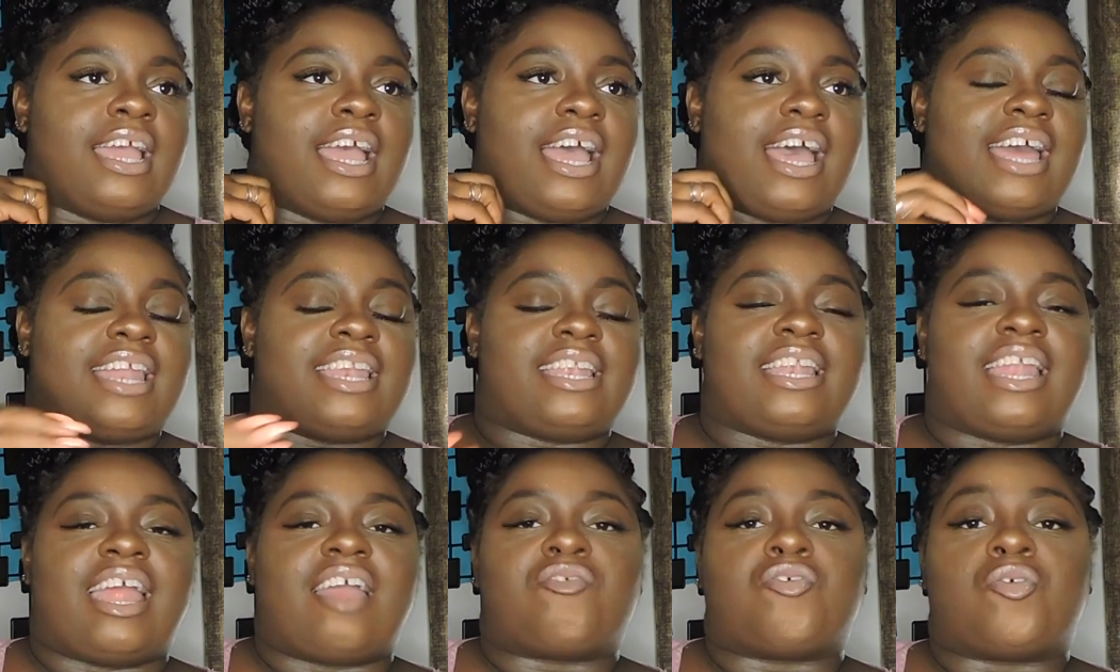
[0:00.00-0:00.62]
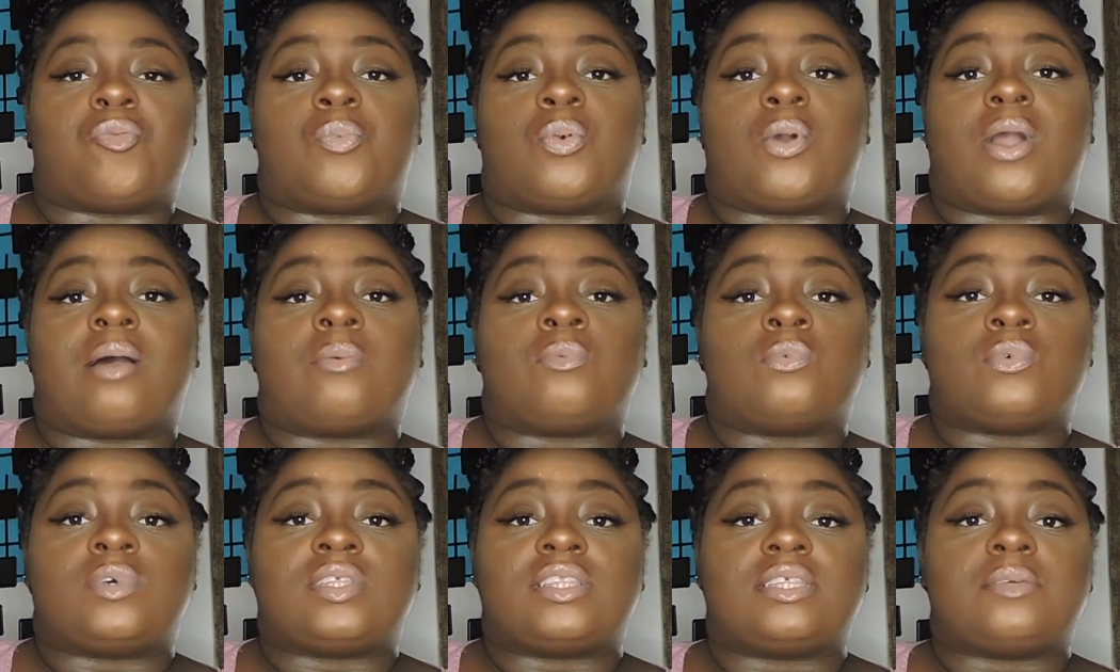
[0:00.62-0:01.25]
I didn't have a
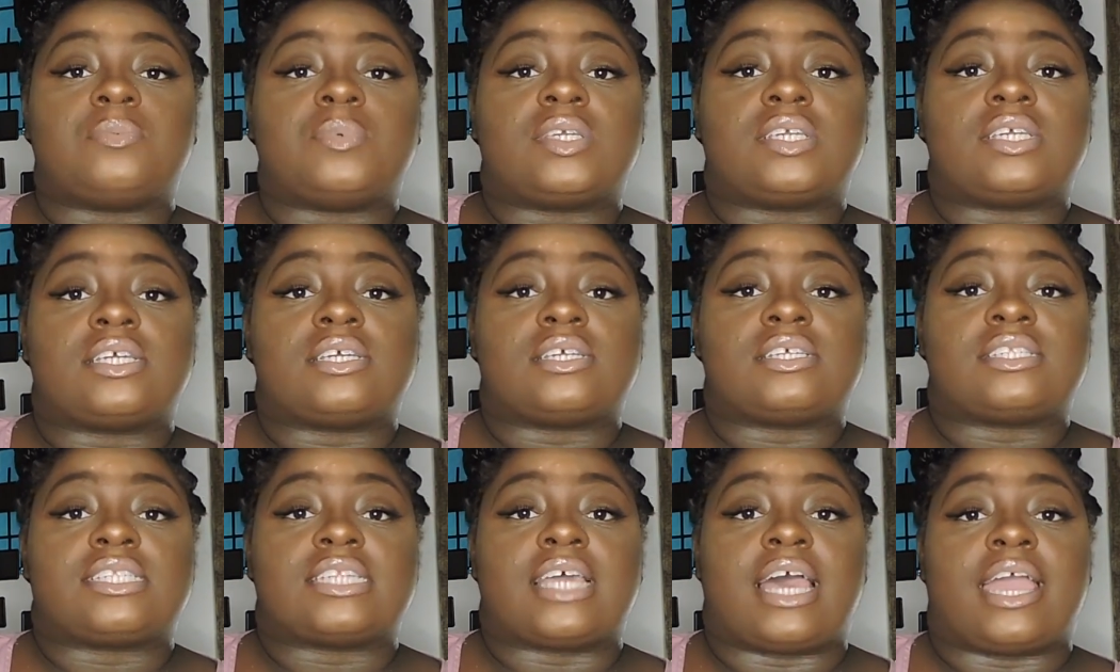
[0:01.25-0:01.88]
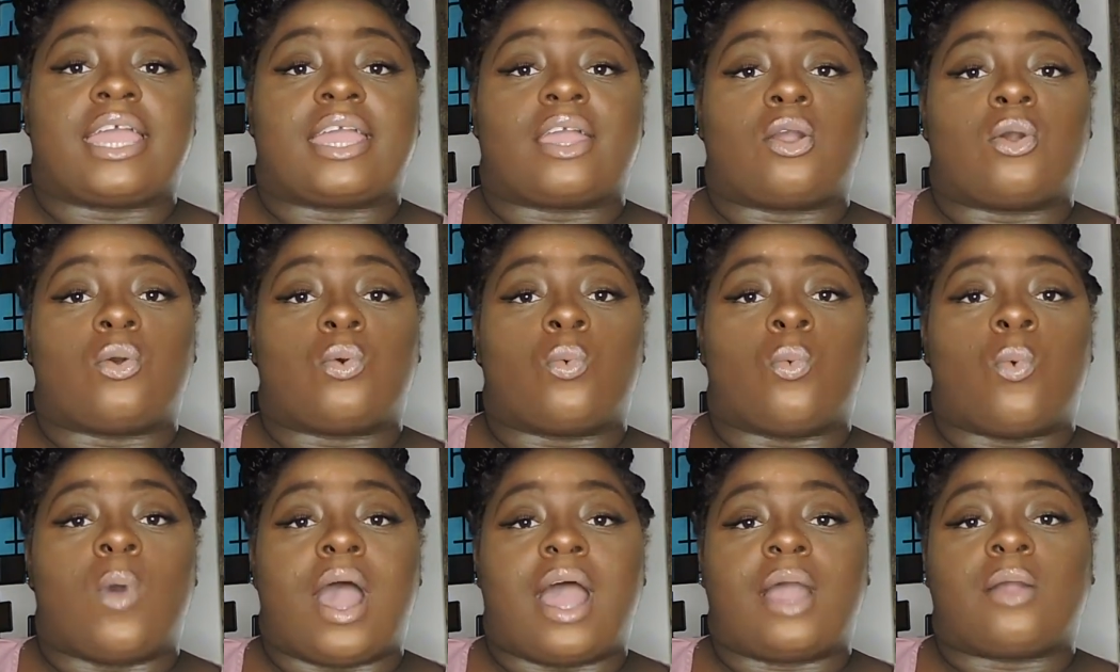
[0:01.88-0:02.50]
problem with it, because like,
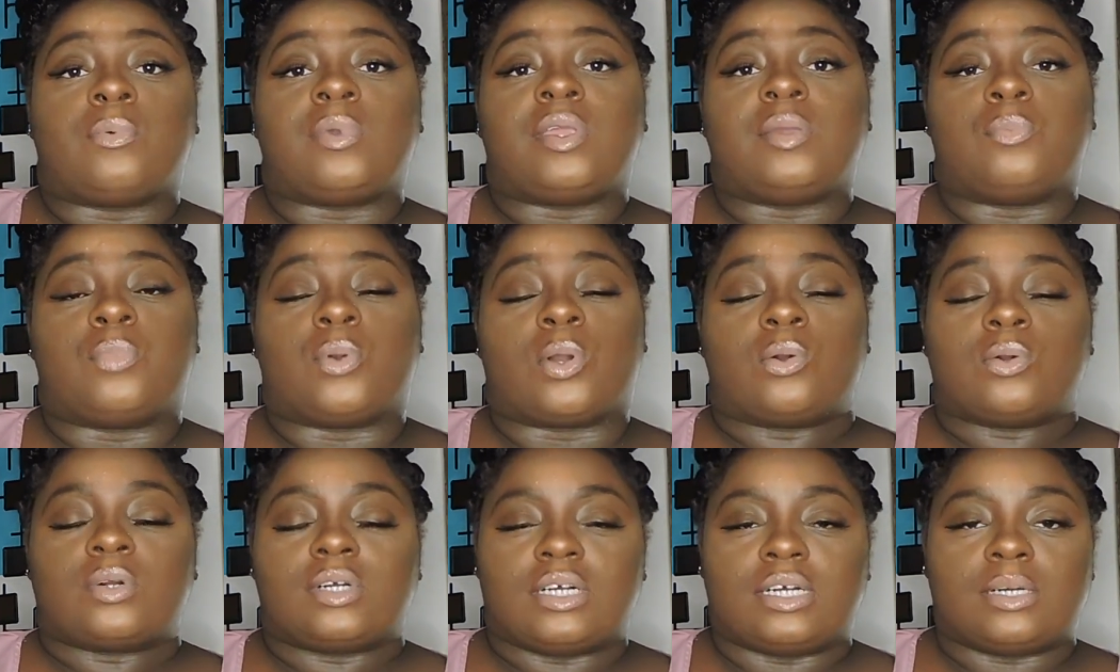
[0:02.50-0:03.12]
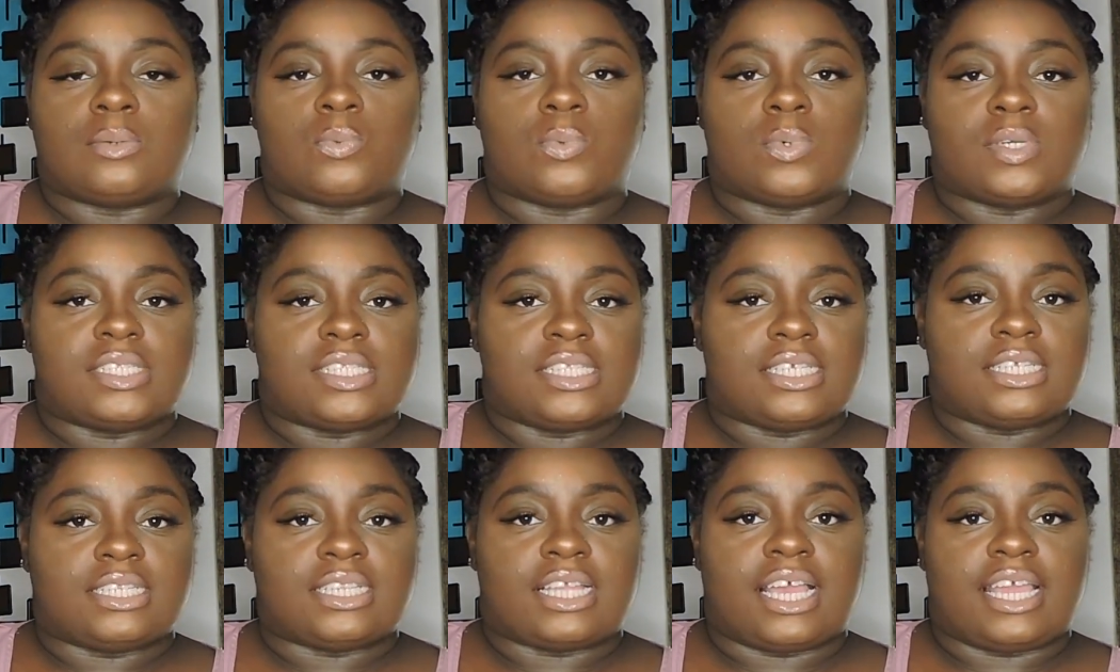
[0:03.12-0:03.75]
why we broke up
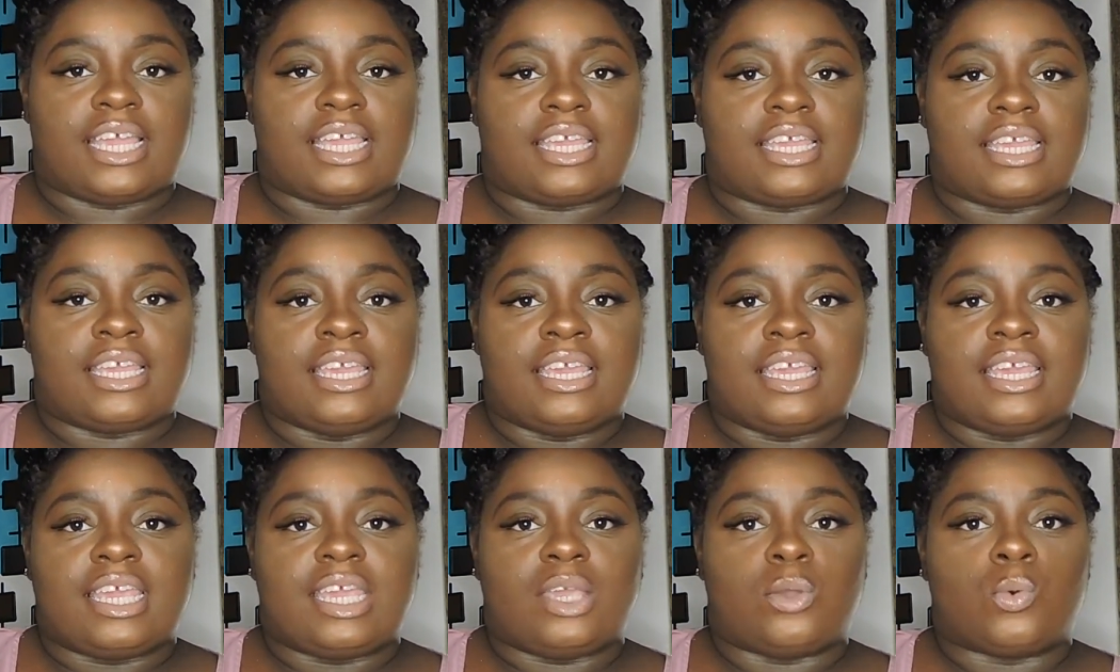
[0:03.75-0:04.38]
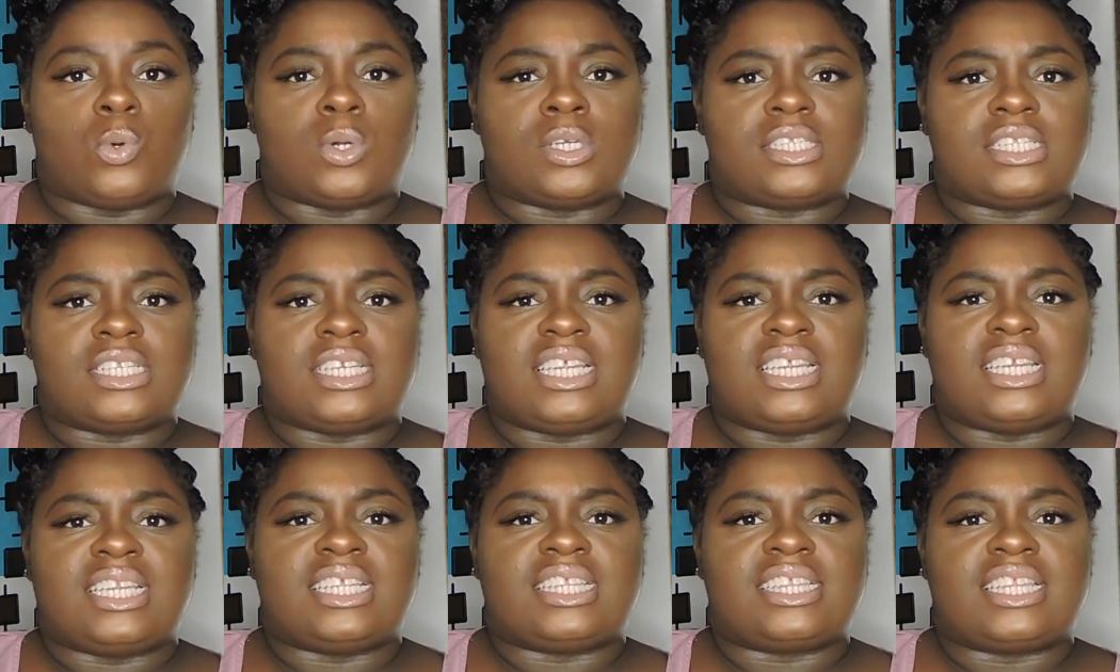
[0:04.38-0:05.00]
wasn't like, it wasn't
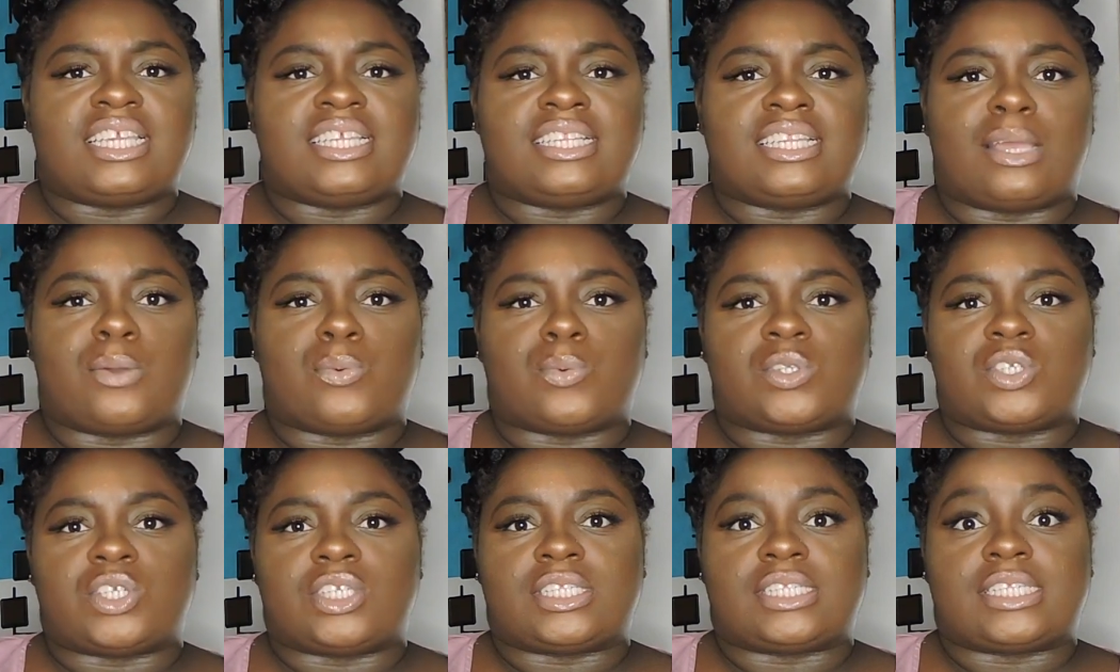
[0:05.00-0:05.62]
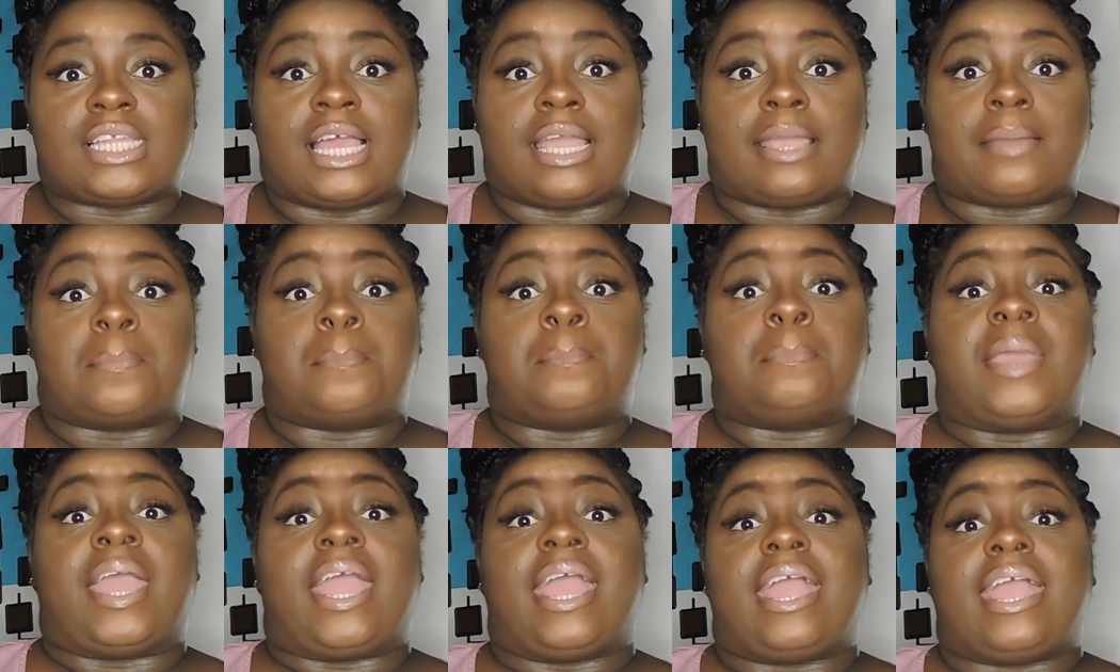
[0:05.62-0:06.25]
anything that was just
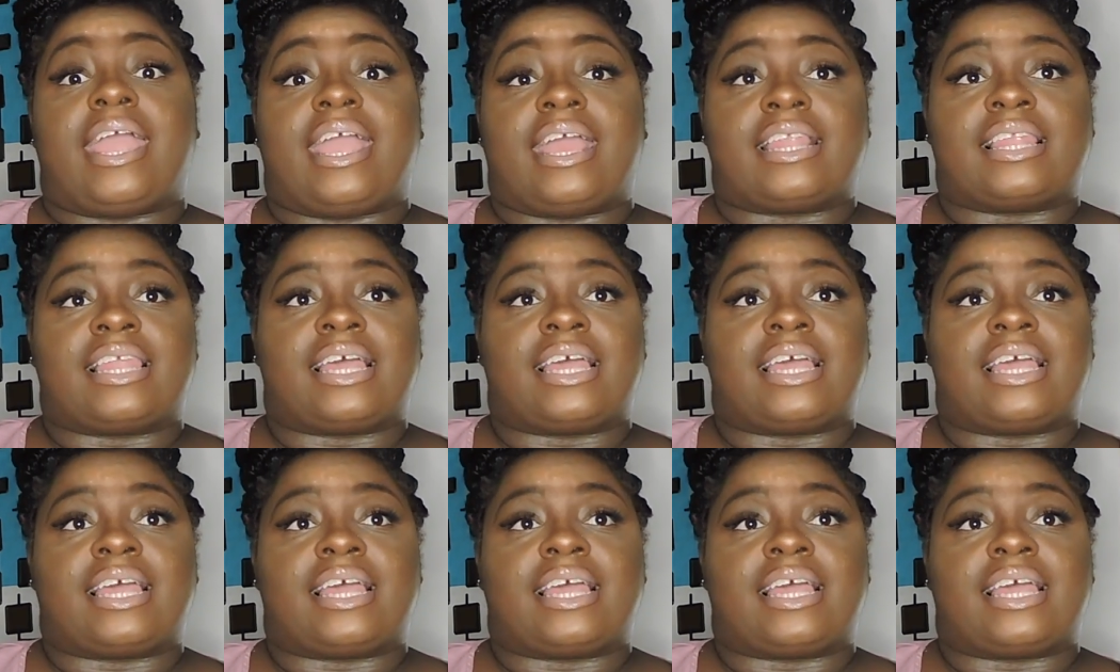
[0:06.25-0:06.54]
like bad.